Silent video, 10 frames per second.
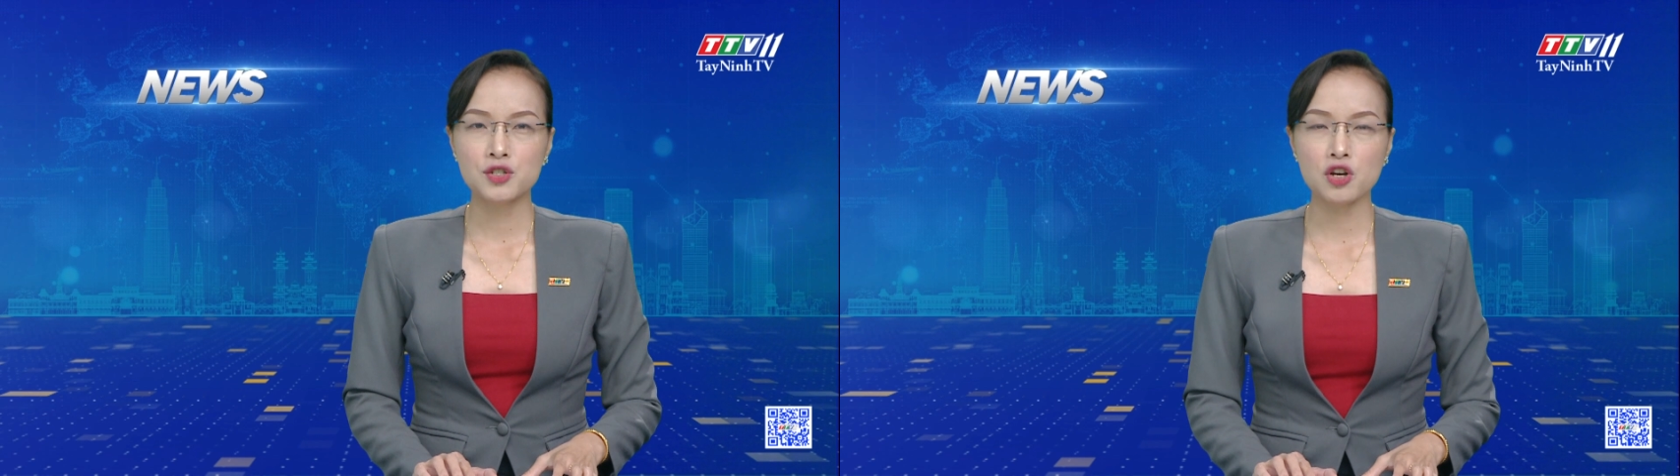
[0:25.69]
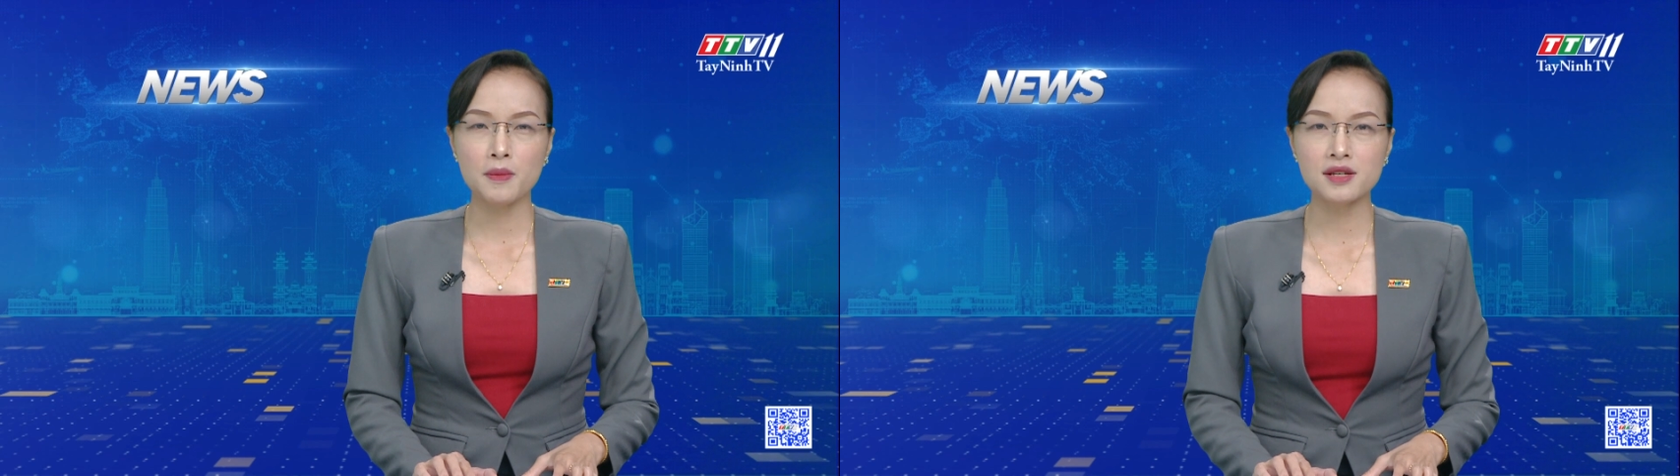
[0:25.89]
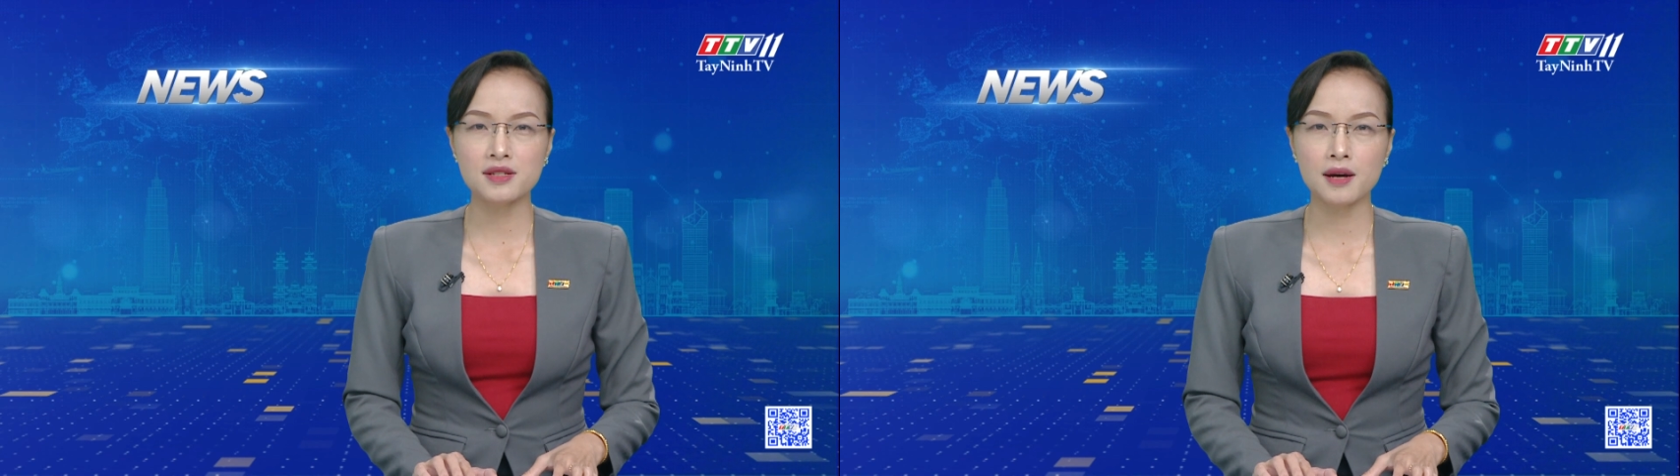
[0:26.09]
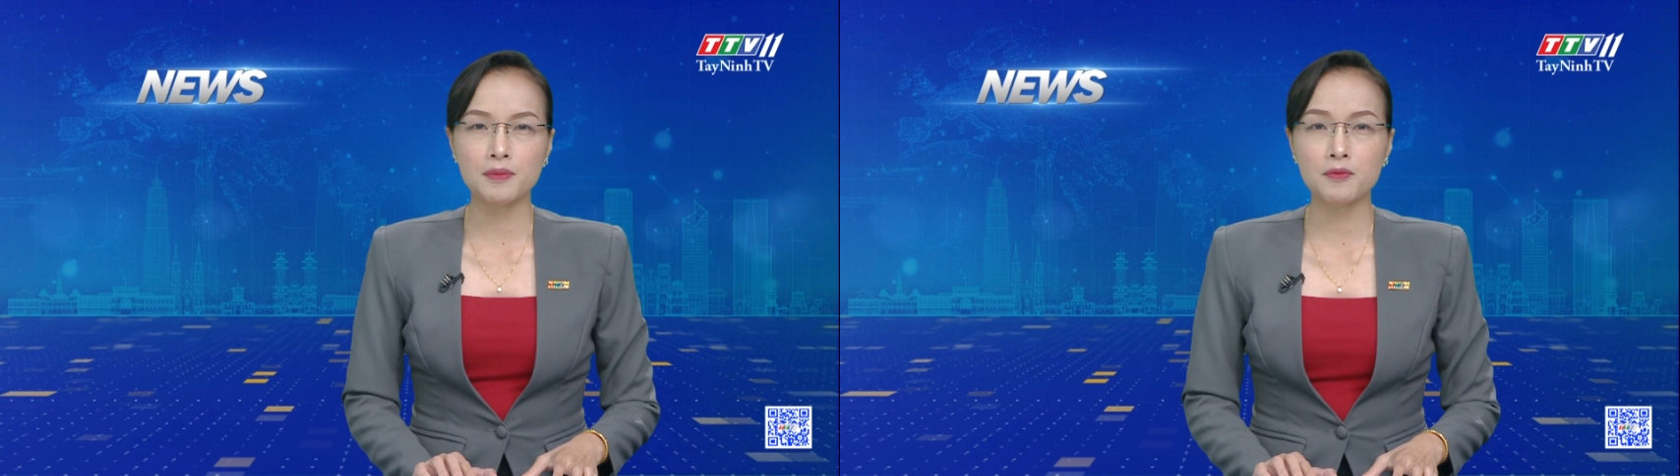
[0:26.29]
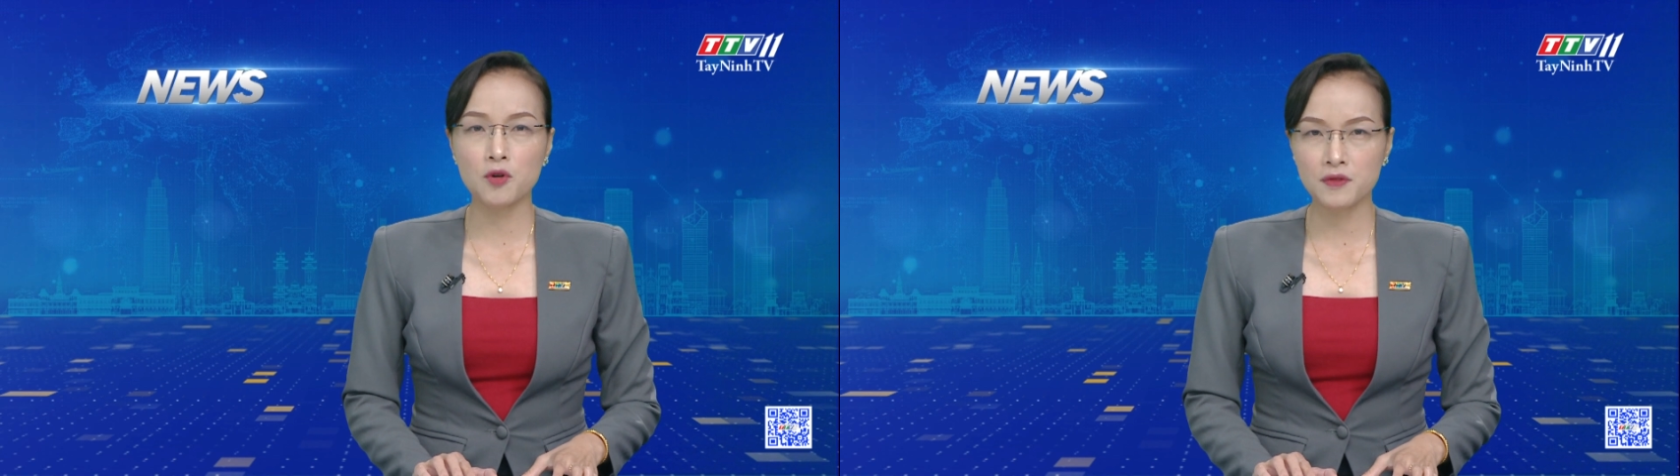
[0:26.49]
Chairman
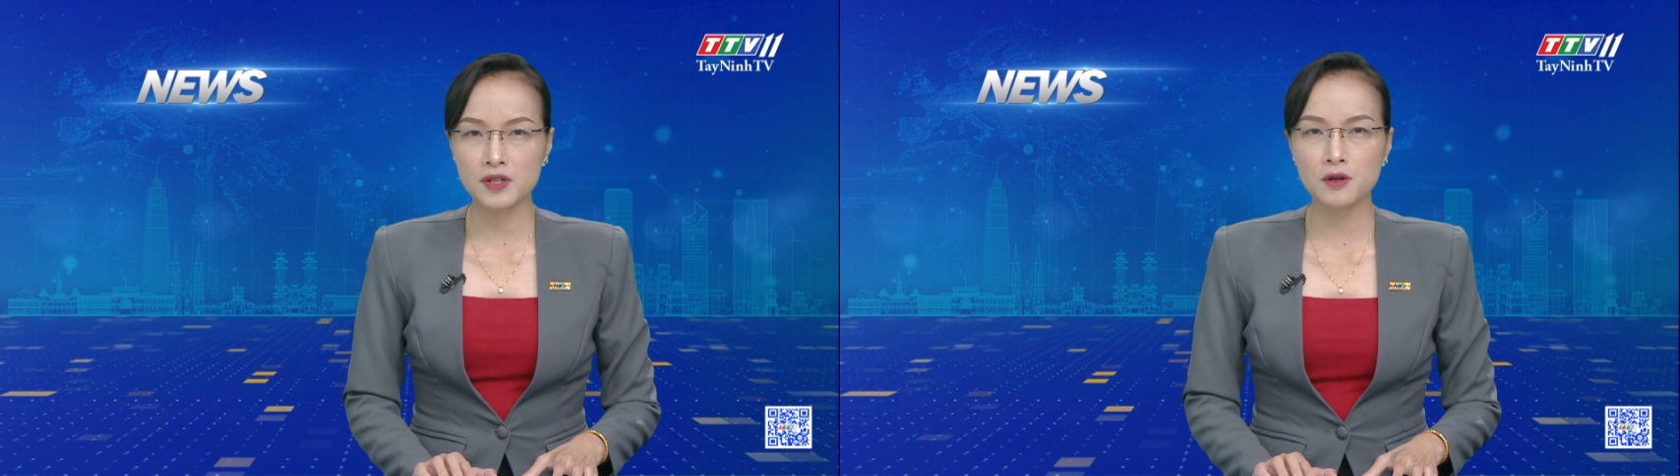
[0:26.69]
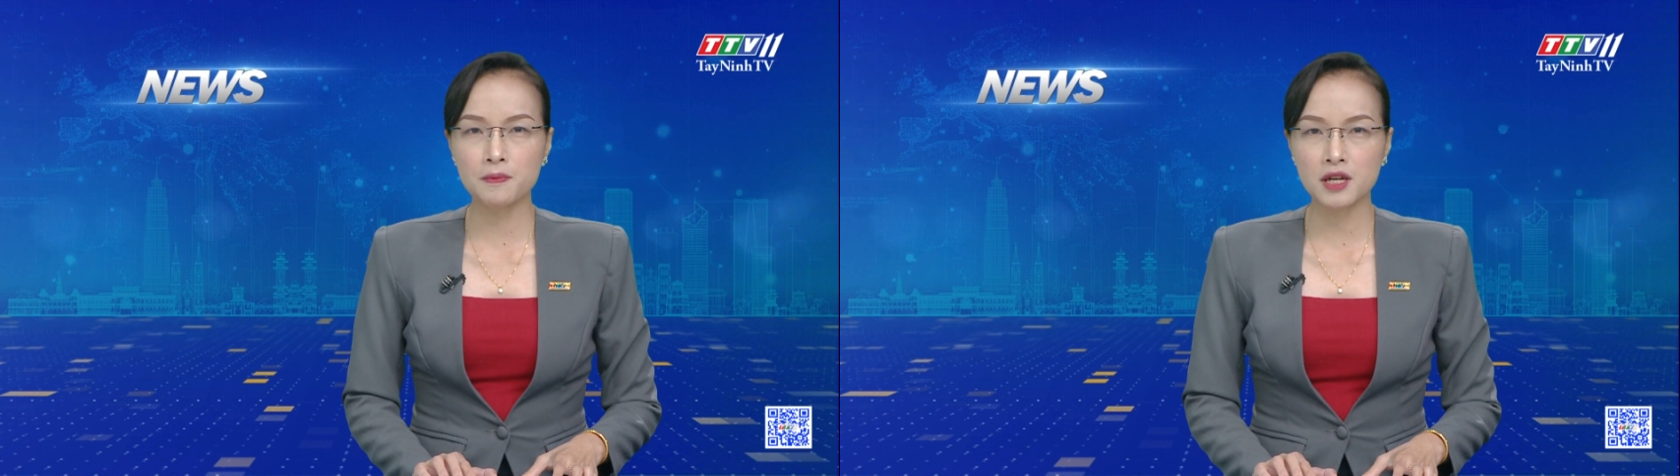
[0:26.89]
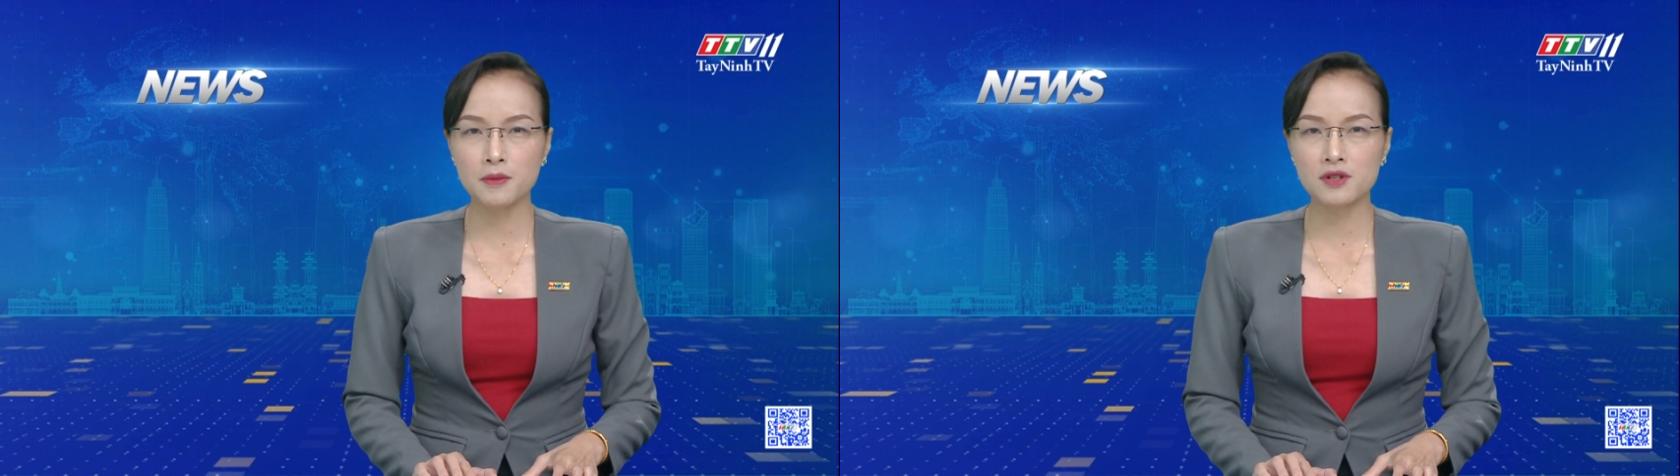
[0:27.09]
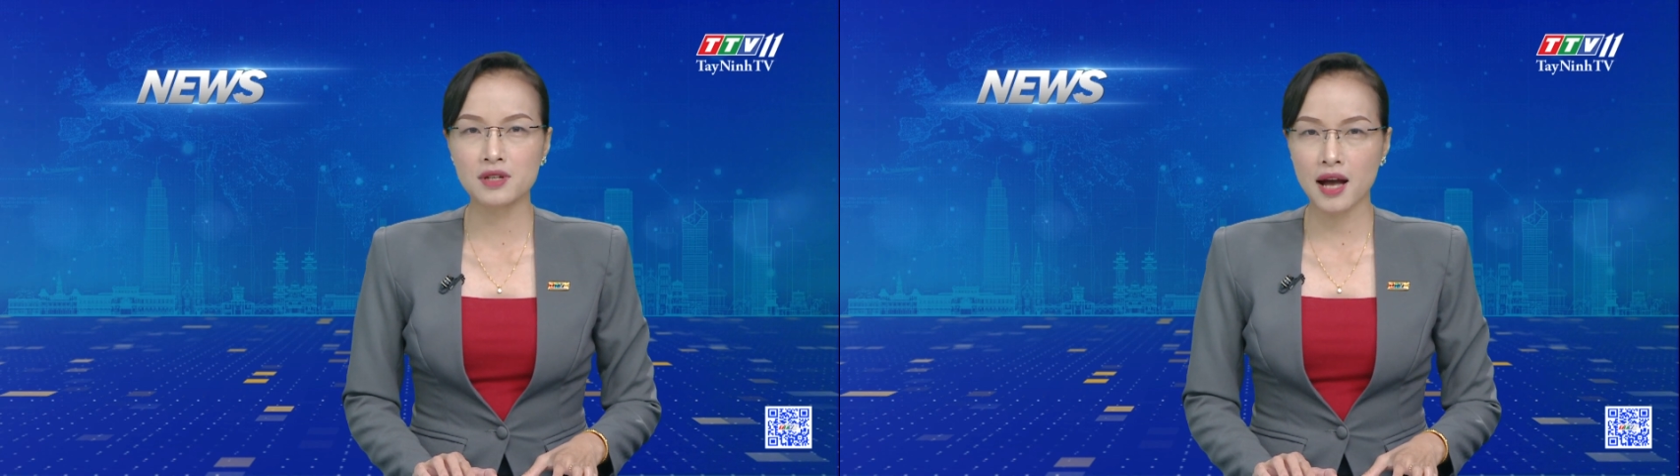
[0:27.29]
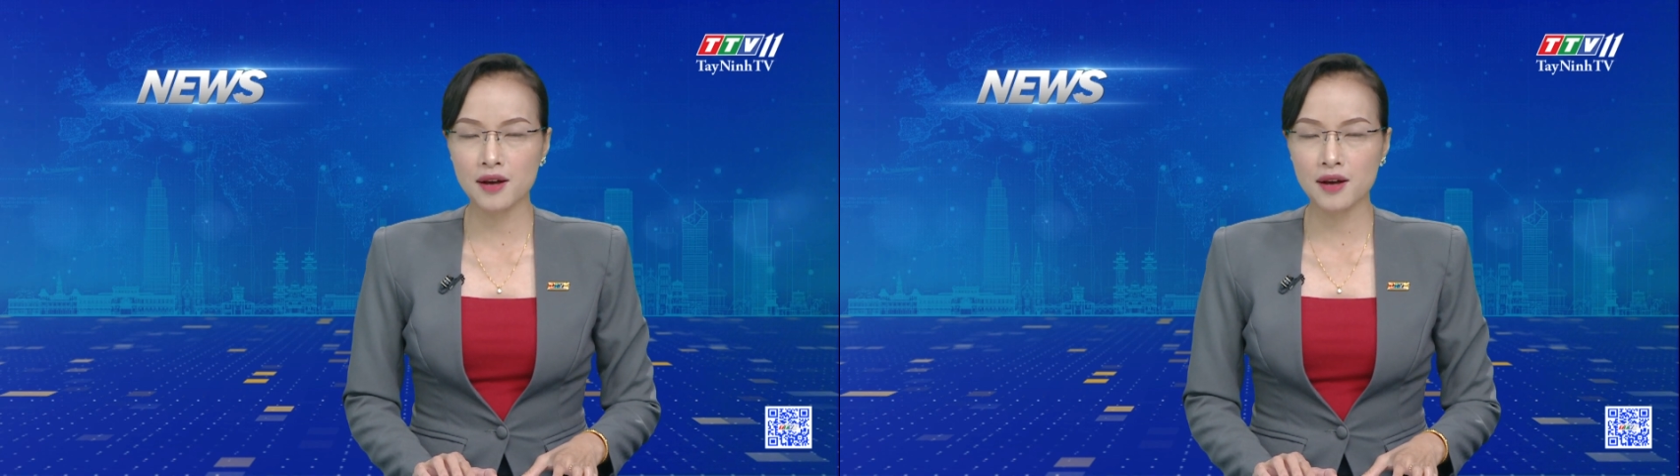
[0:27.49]
of the Provincial People's